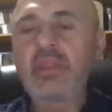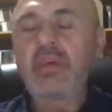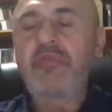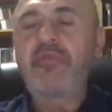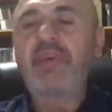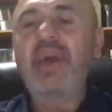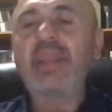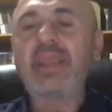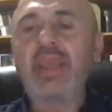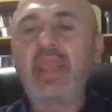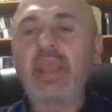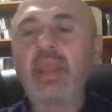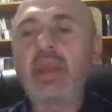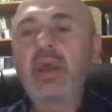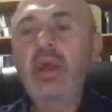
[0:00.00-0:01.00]

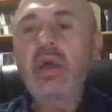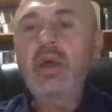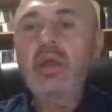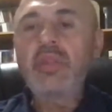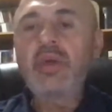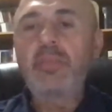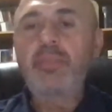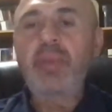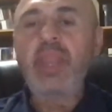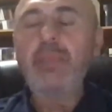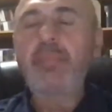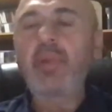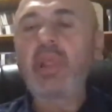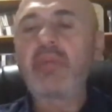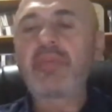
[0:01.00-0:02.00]
defending the
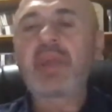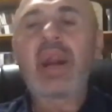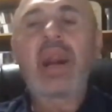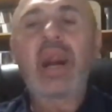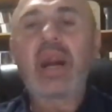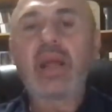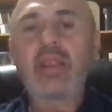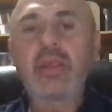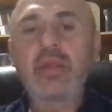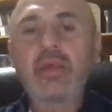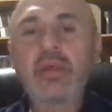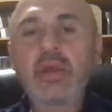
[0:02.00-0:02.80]
people of God